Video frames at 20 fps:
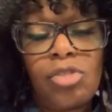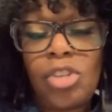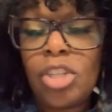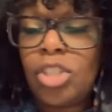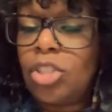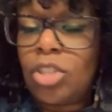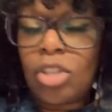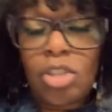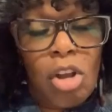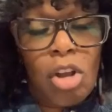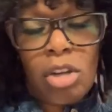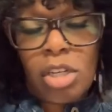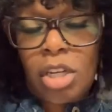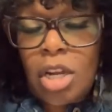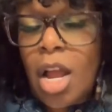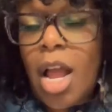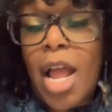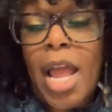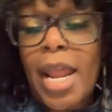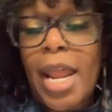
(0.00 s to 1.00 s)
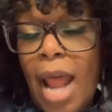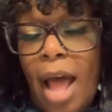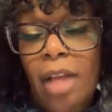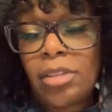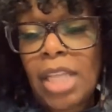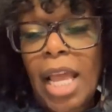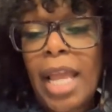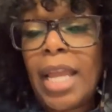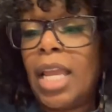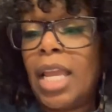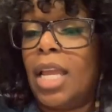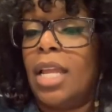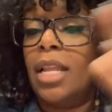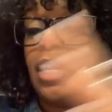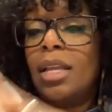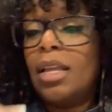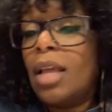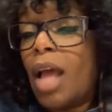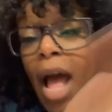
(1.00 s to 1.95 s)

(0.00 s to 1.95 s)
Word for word: Just go, go ahead. I'll take it.